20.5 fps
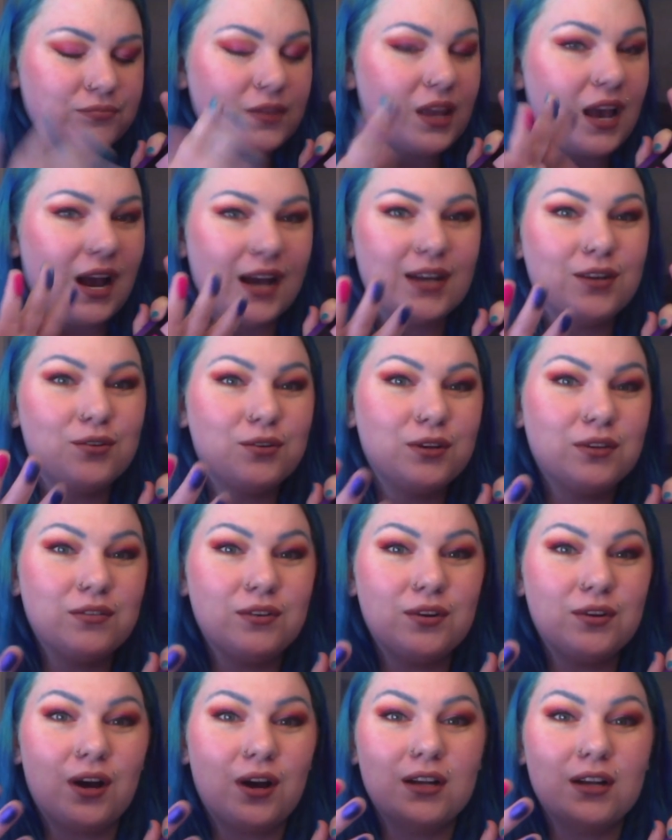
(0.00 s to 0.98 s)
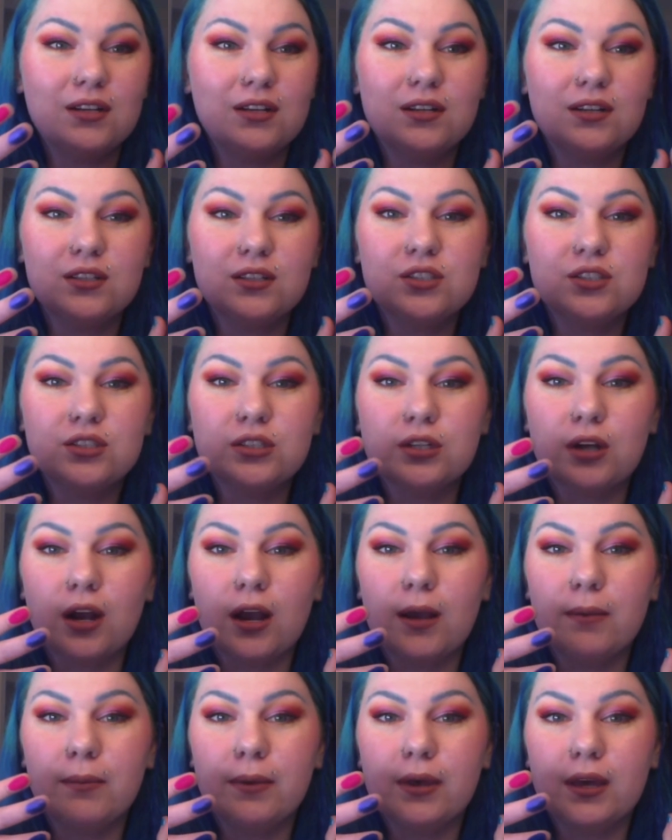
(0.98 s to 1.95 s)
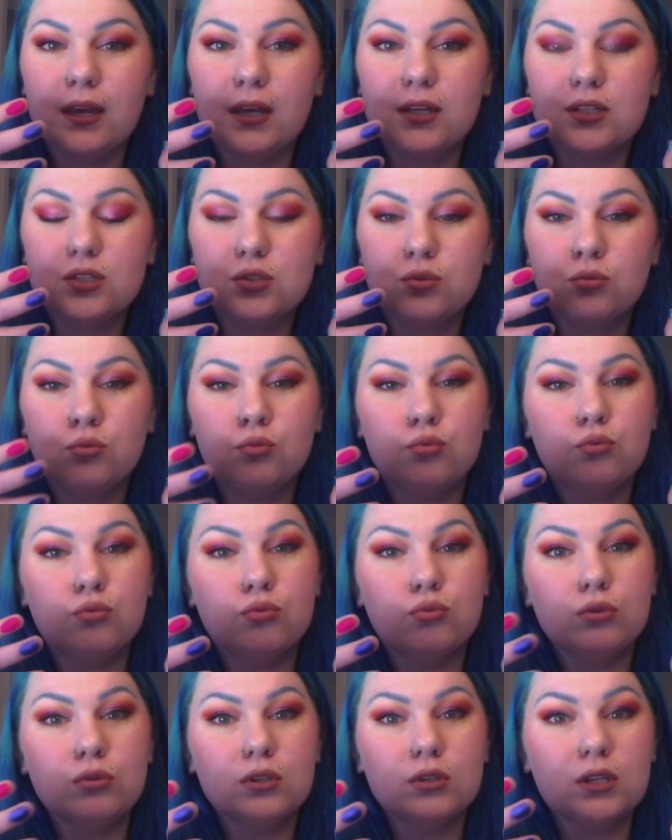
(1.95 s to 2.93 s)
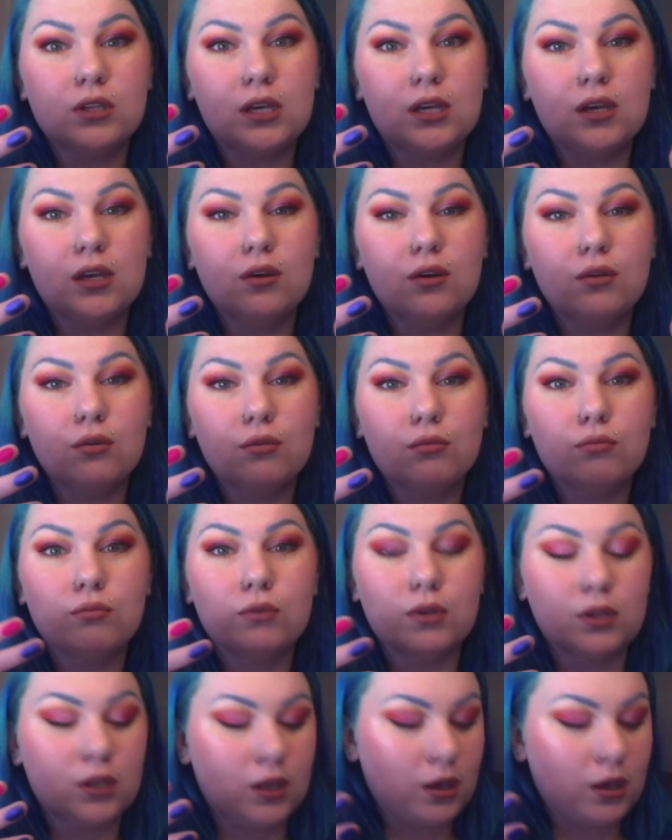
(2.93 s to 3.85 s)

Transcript: I don't even know how to describe it. It's really, really